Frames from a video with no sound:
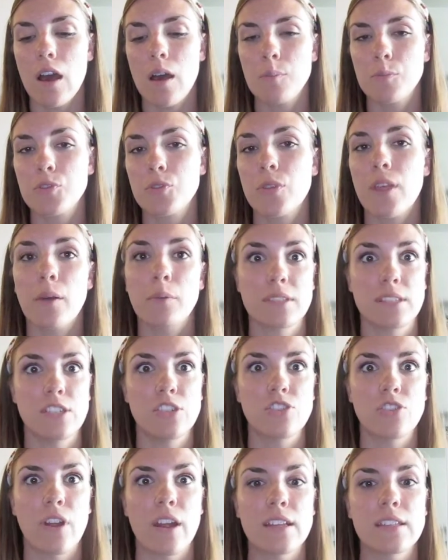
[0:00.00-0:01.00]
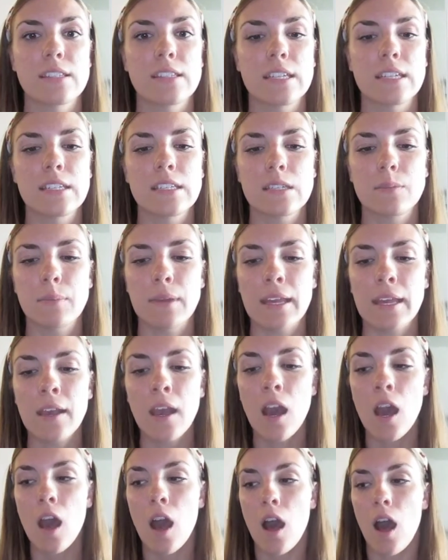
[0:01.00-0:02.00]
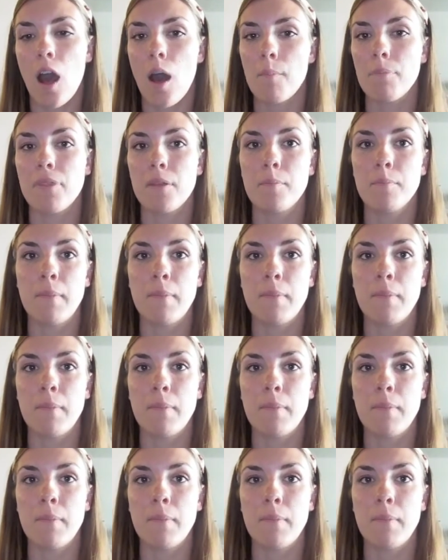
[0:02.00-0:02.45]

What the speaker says: So that was interesting to me. The